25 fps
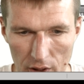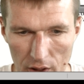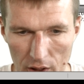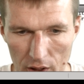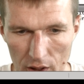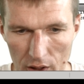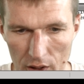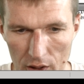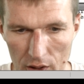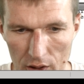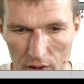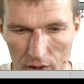
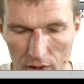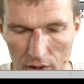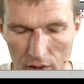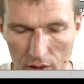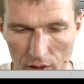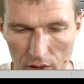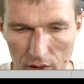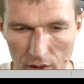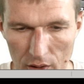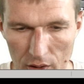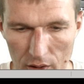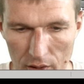And
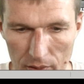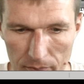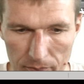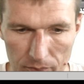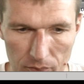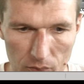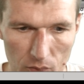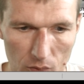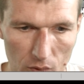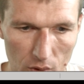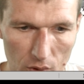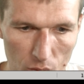
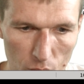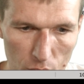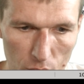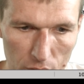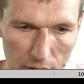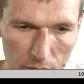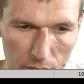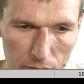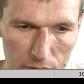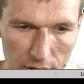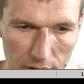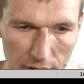um,
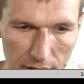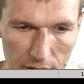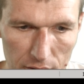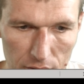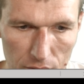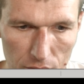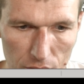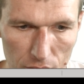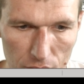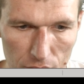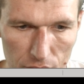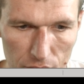what I would like
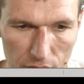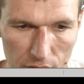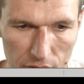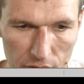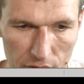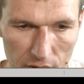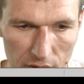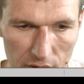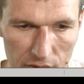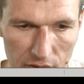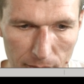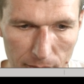to use
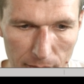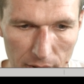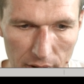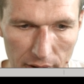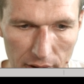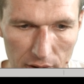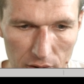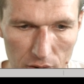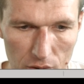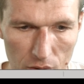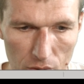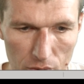is XML
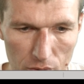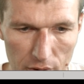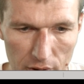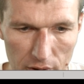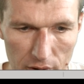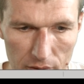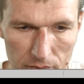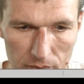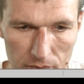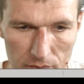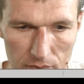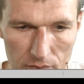
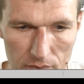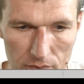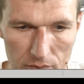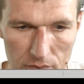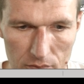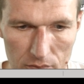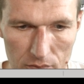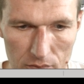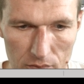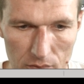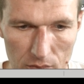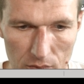encoder
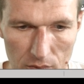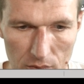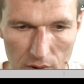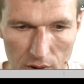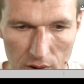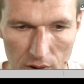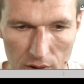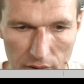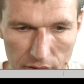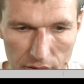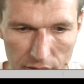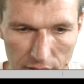
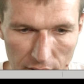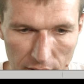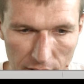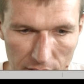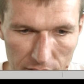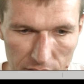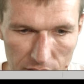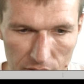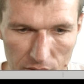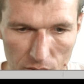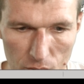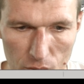and this
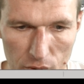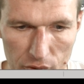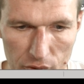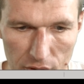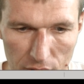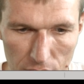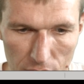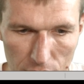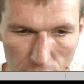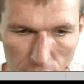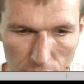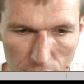class was
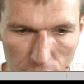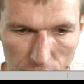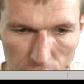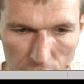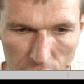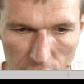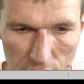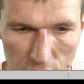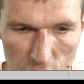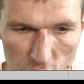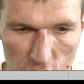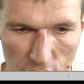
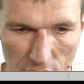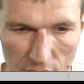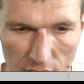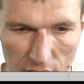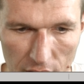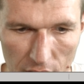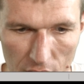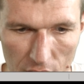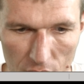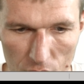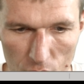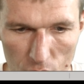introduced in
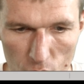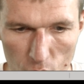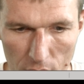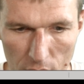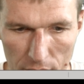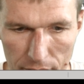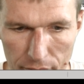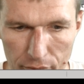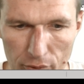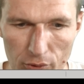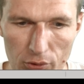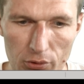JDK
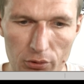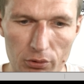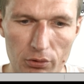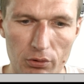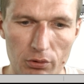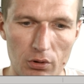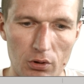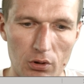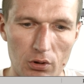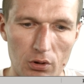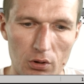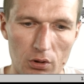1.4
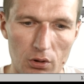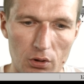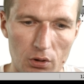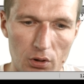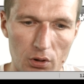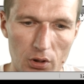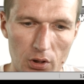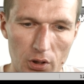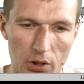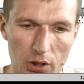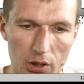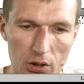
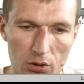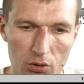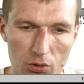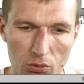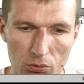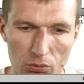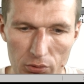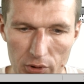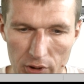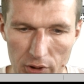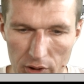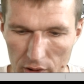
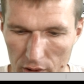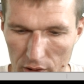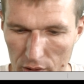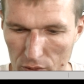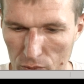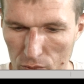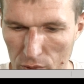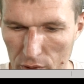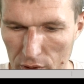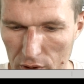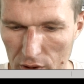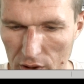encoder
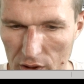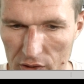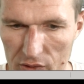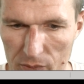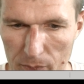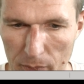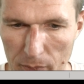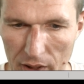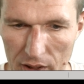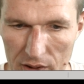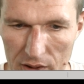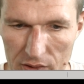and what it
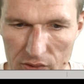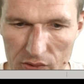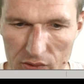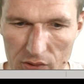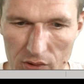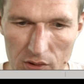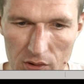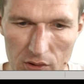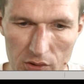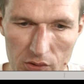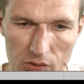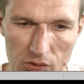expects
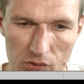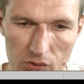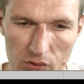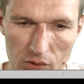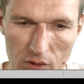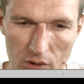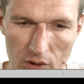is